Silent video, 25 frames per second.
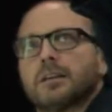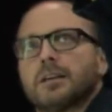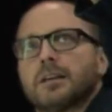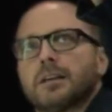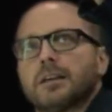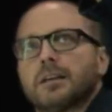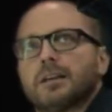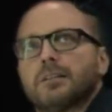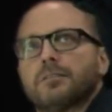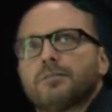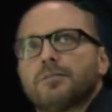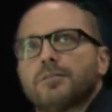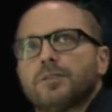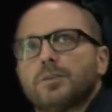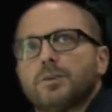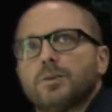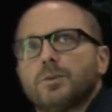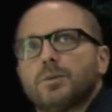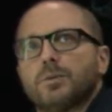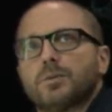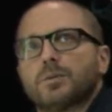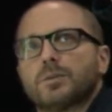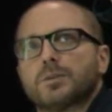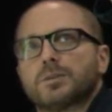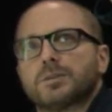if
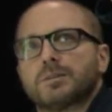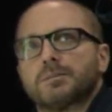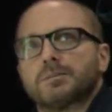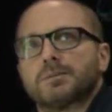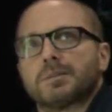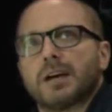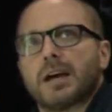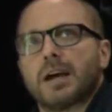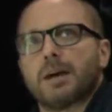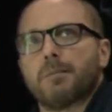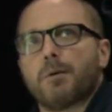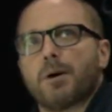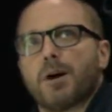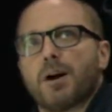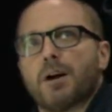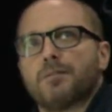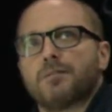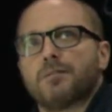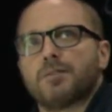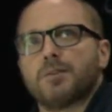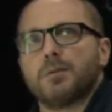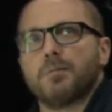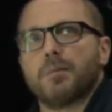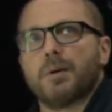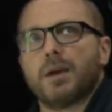you took some time
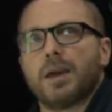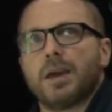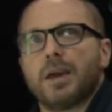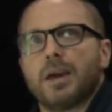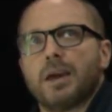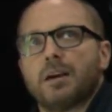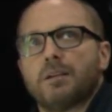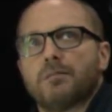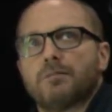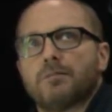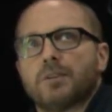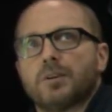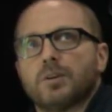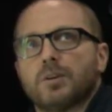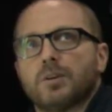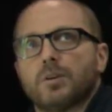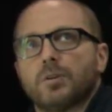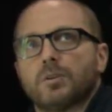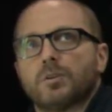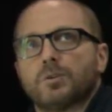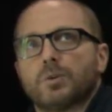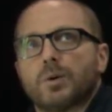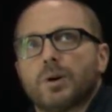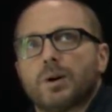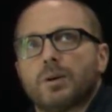off, you may have the
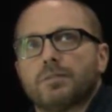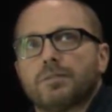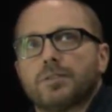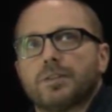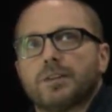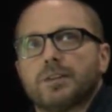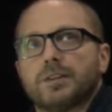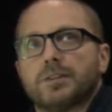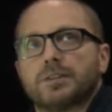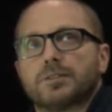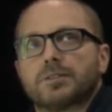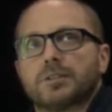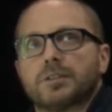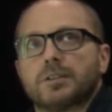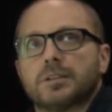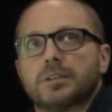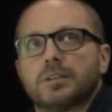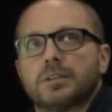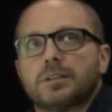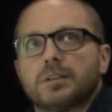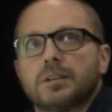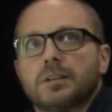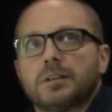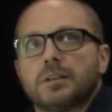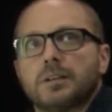old 12th
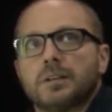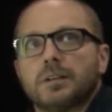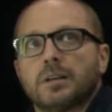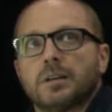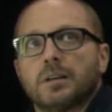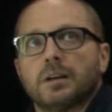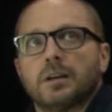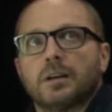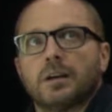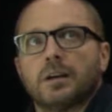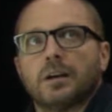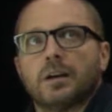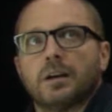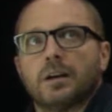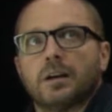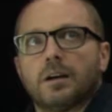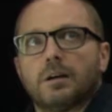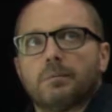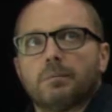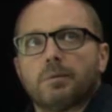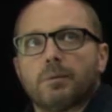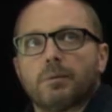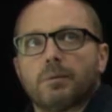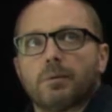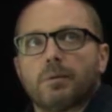edition,
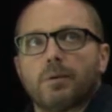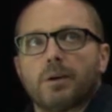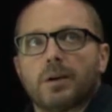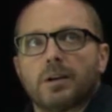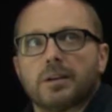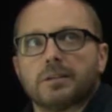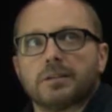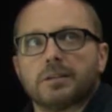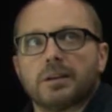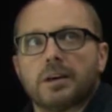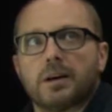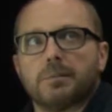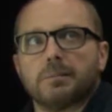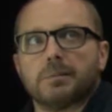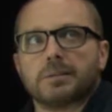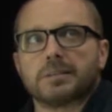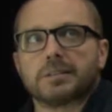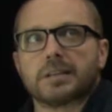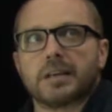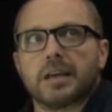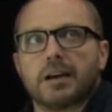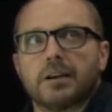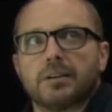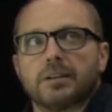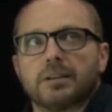but we want Thomas
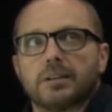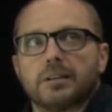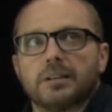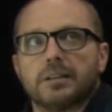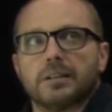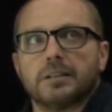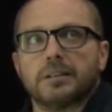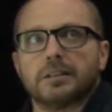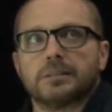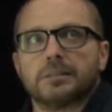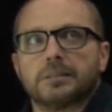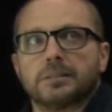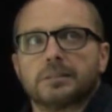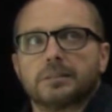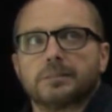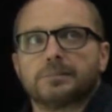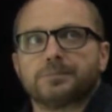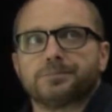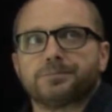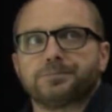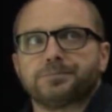Calculus